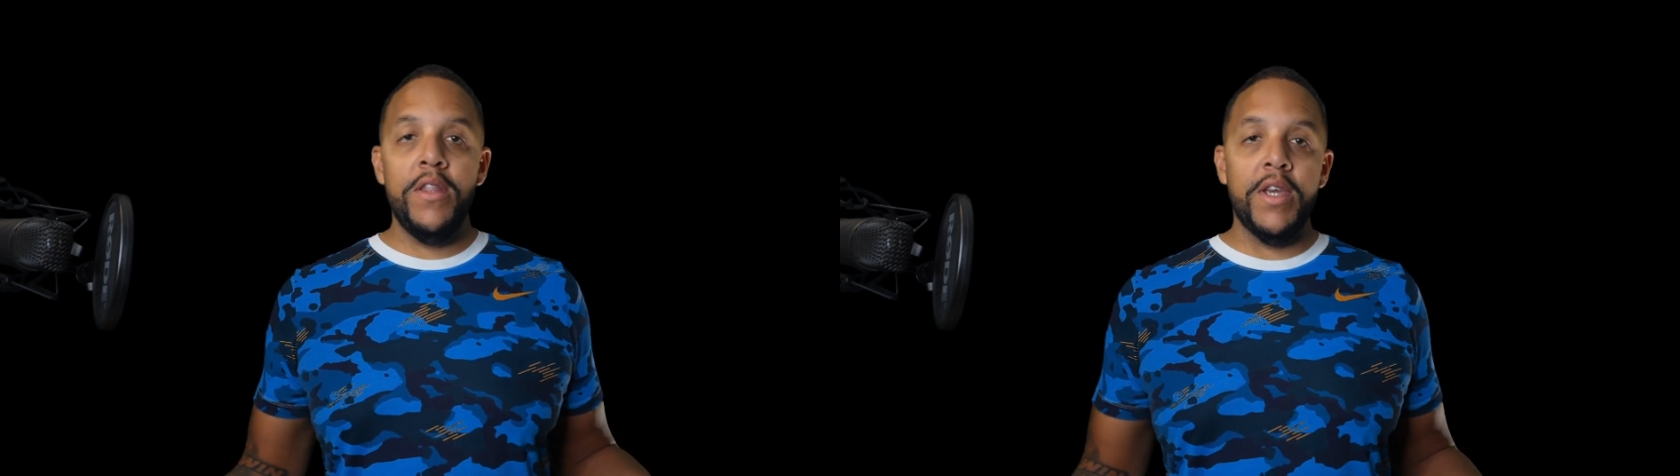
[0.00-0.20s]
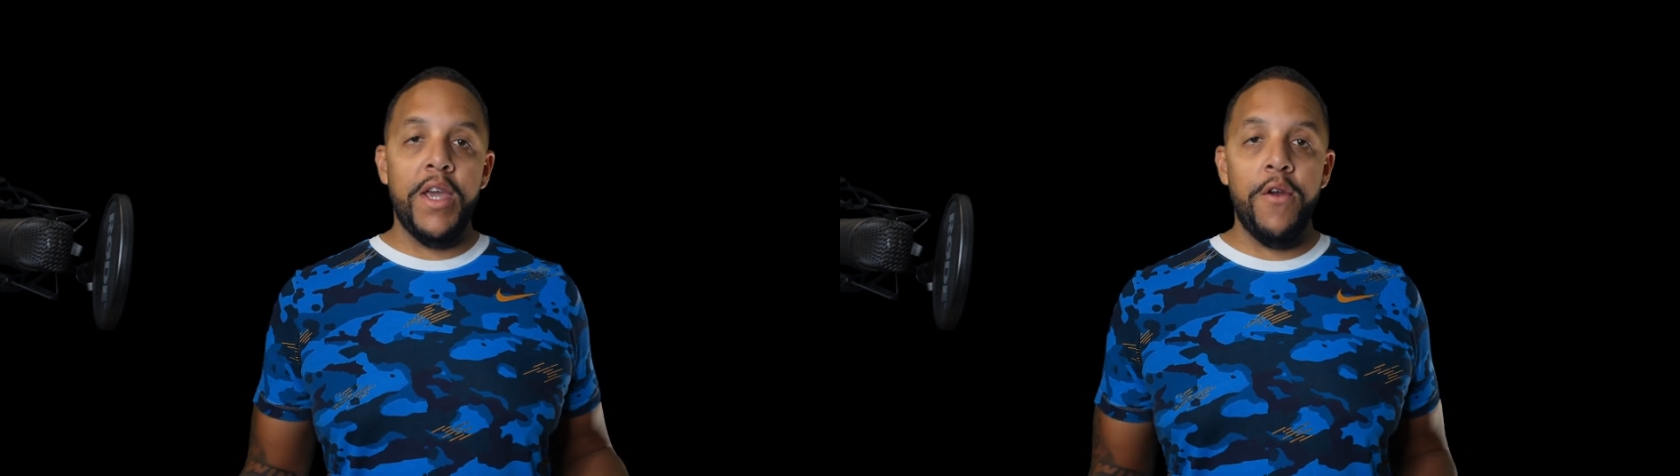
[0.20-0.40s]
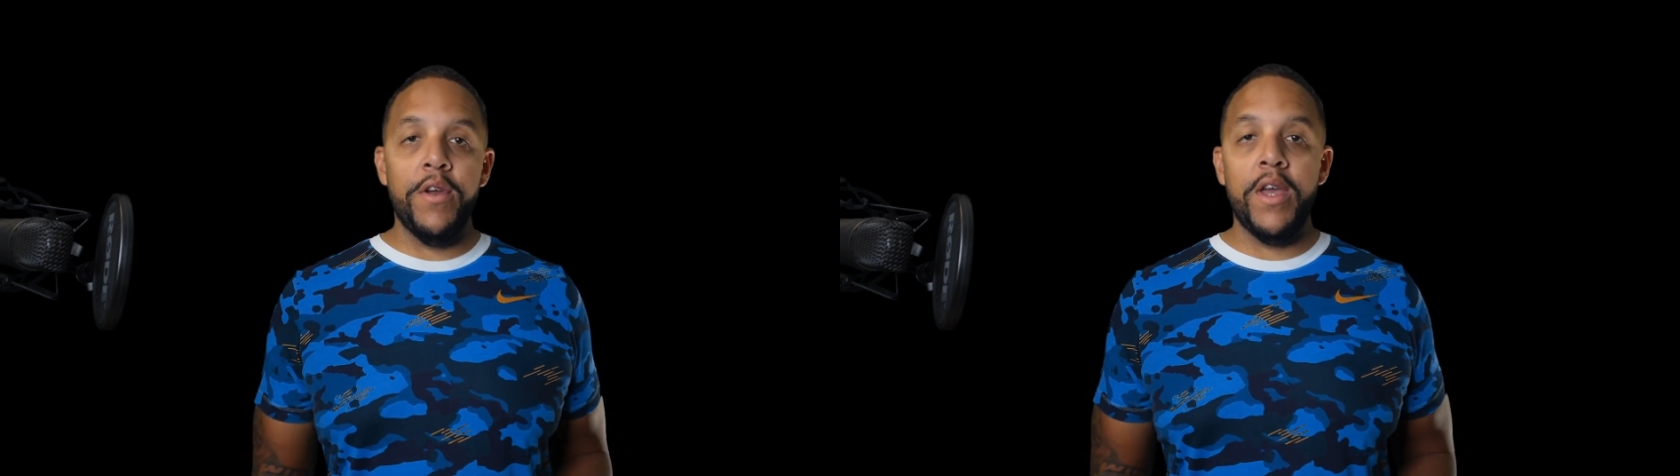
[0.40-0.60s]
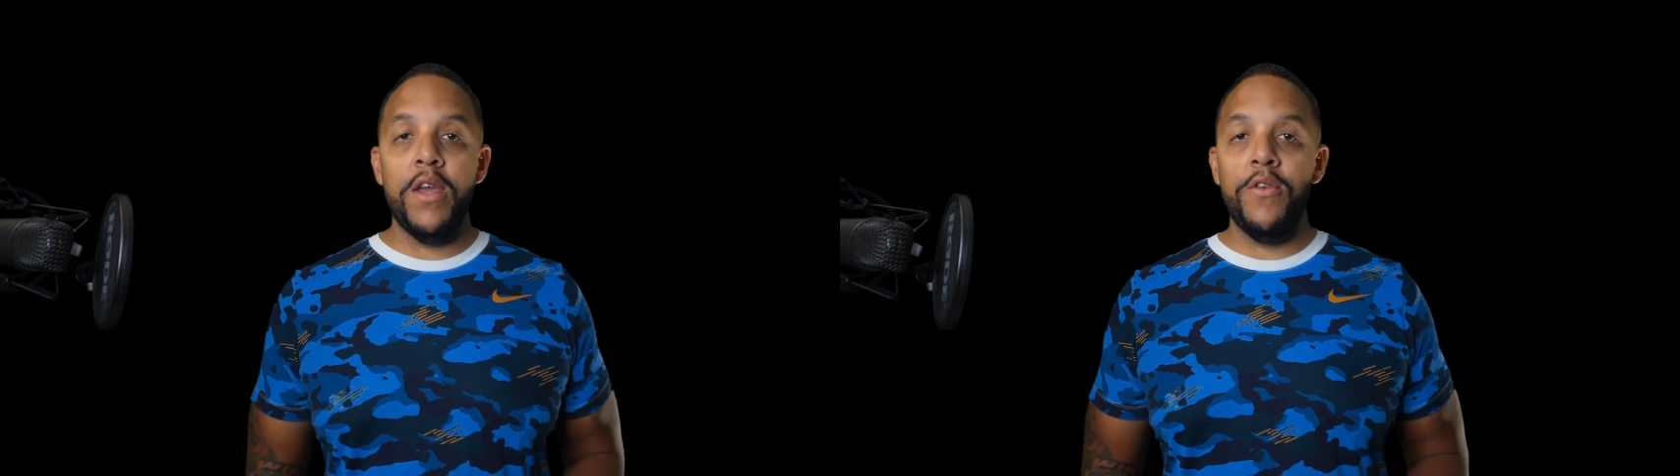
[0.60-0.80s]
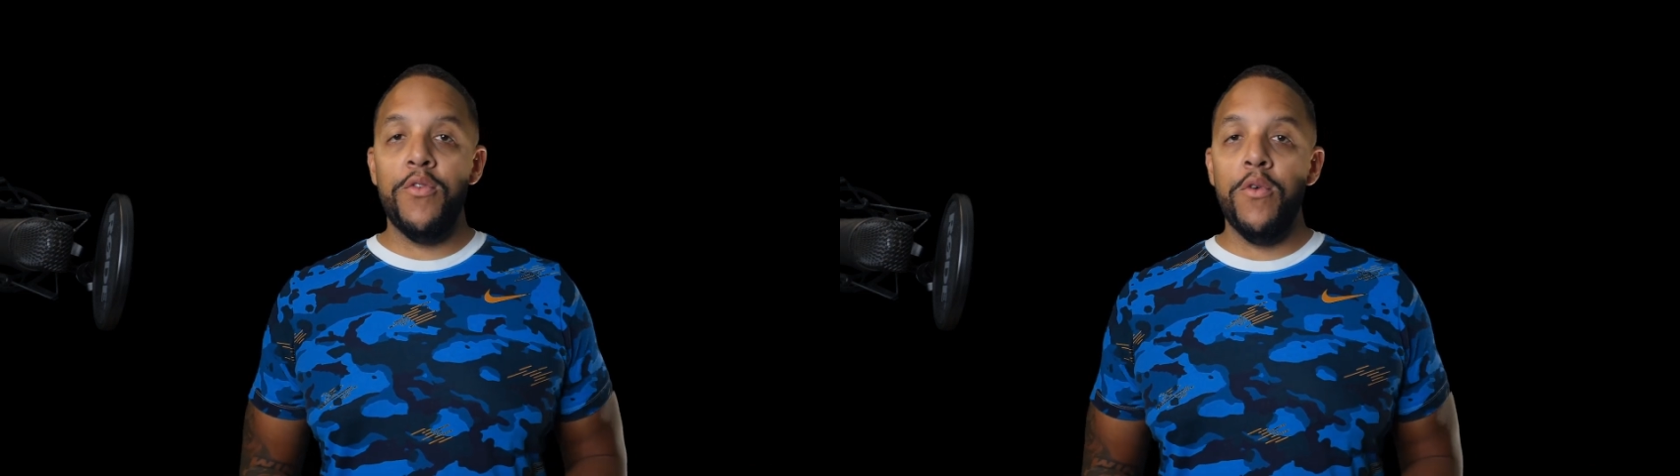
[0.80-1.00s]
the gear to
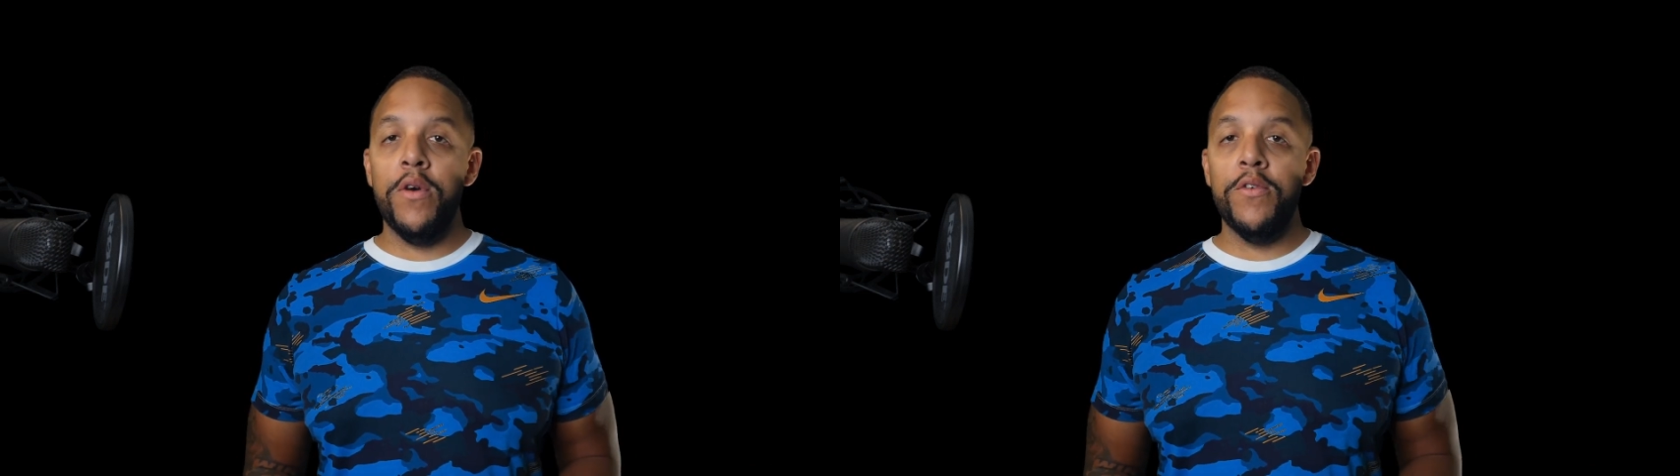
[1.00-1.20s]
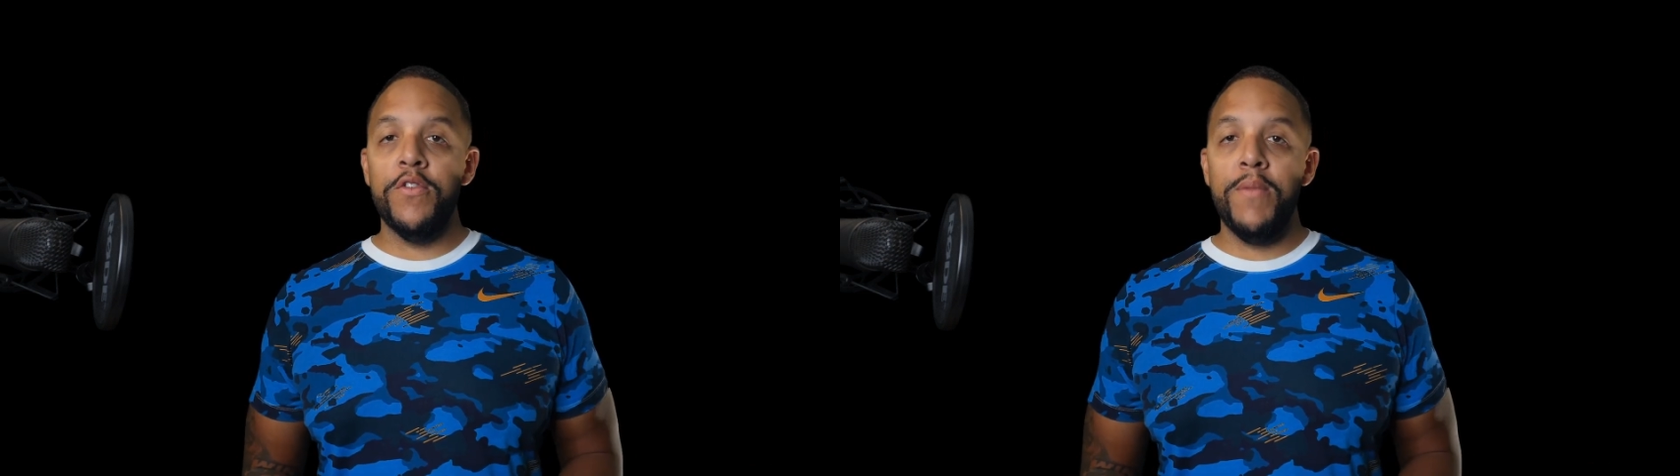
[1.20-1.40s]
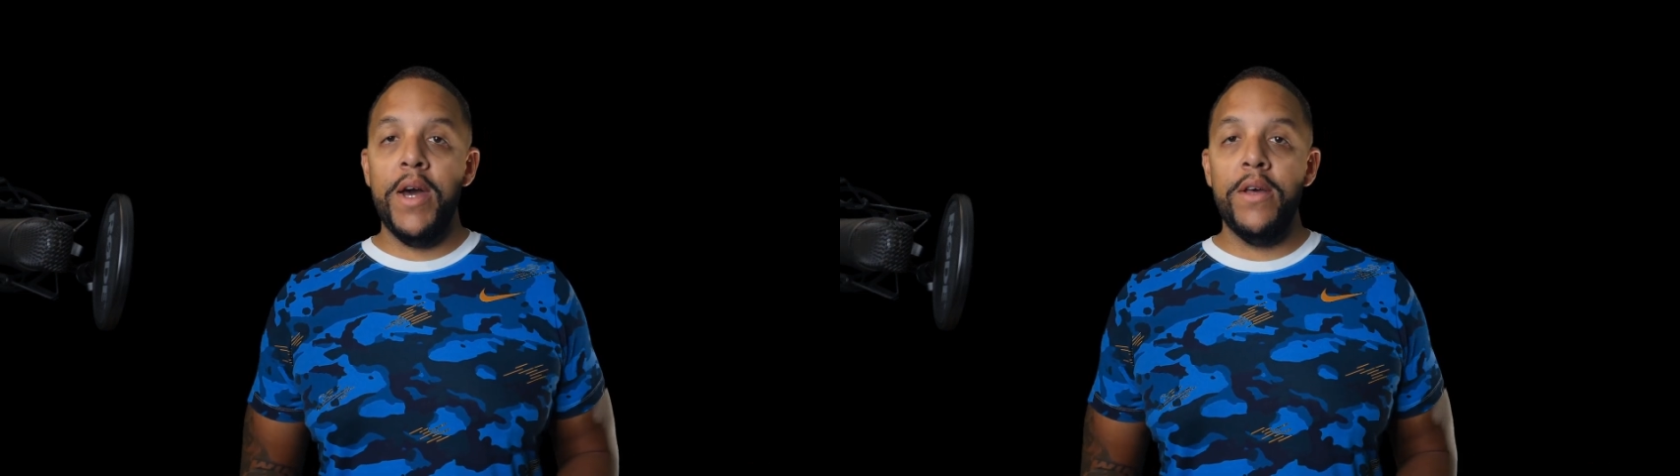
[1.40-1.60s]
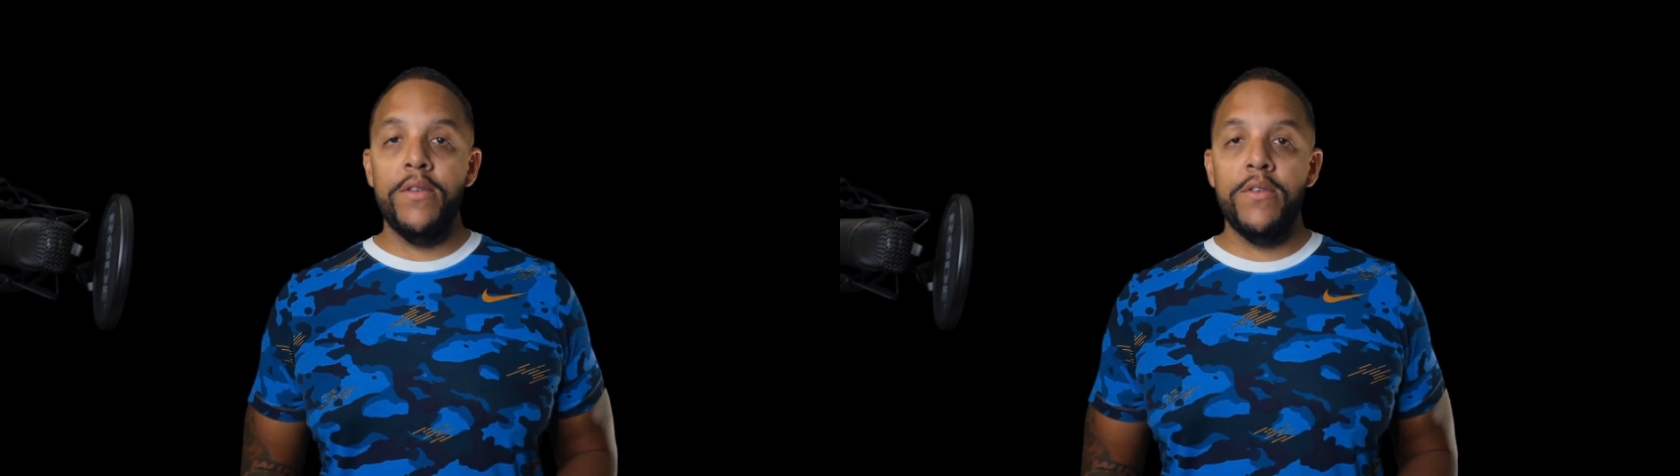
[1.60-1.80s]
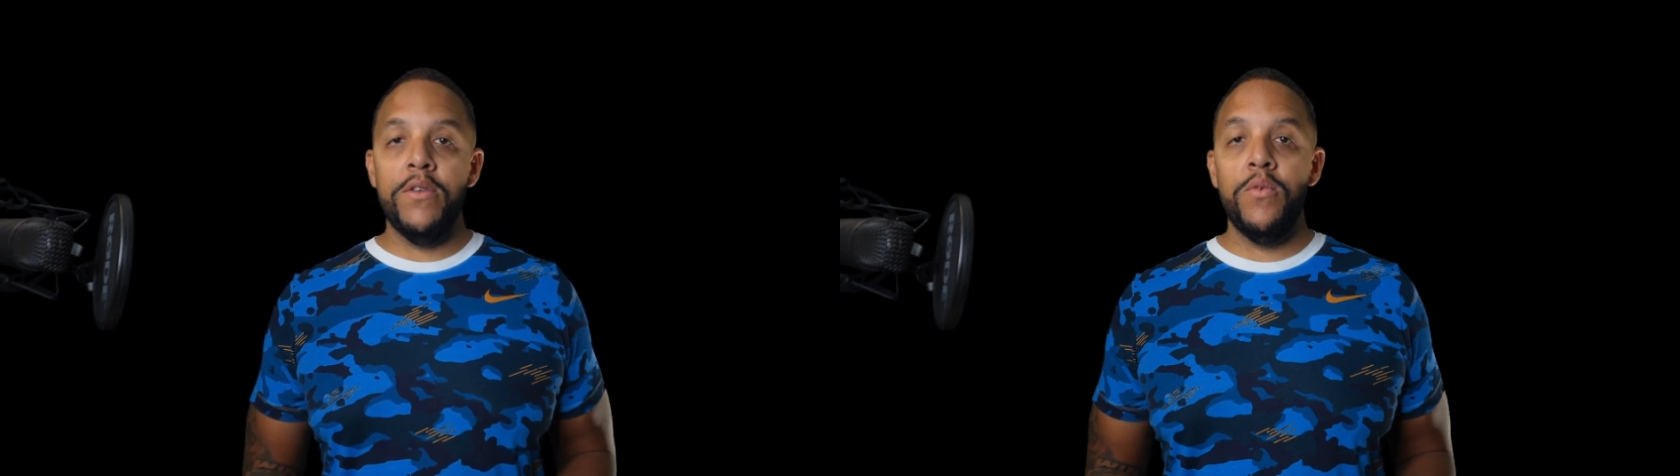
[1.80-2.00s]
get you through all those
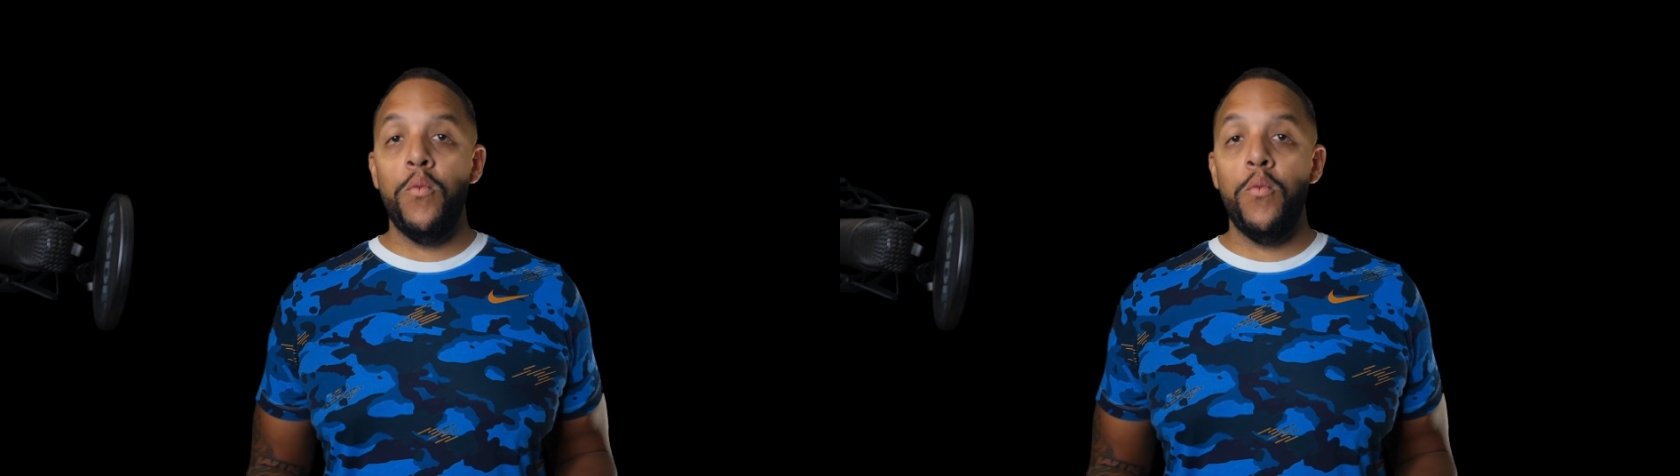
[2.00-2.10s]
miles.